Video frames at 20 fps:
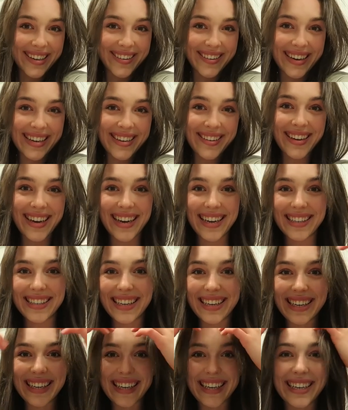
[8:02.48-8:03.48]
Alright you guys,
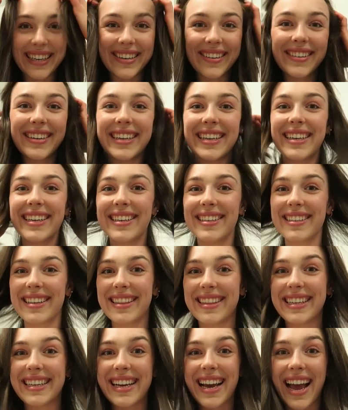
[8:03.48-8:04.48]
and here is
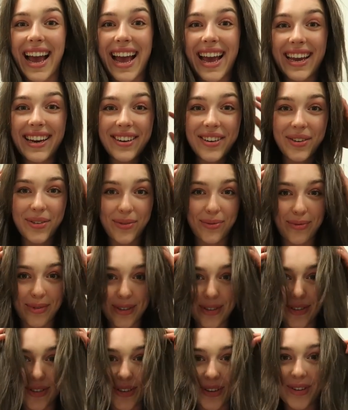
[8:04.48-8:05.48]
the end
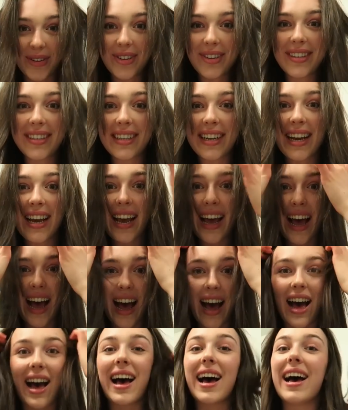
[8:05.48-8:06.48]
result.
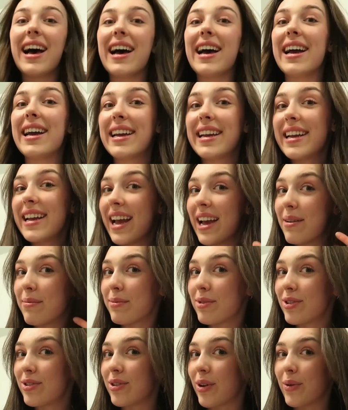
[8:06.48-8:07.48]
I
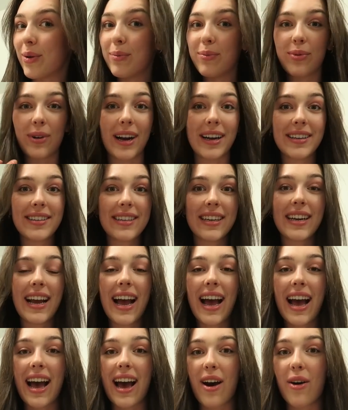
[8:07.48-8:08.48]
am so impressed at
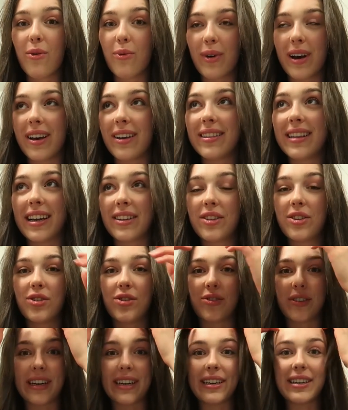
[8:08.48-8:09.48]
how well that
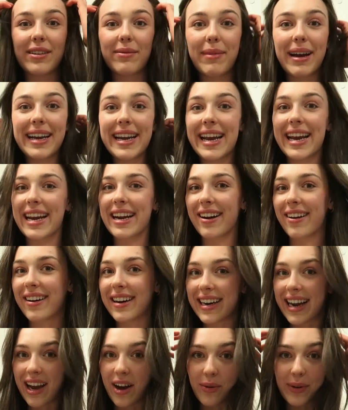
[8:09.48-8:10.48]
straightened my hair
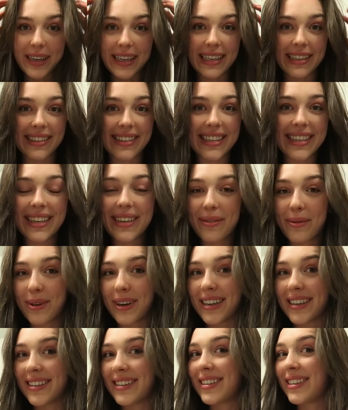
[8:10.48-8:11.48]
and how easy it
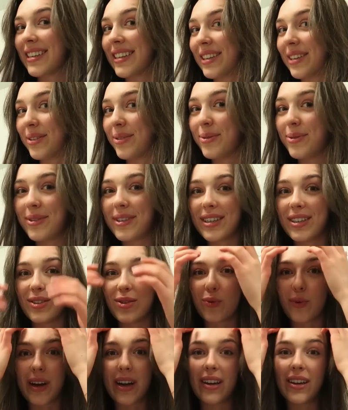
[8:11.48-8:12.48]
was to use
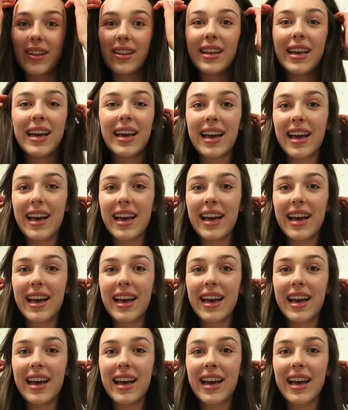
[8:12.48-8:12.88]
as well.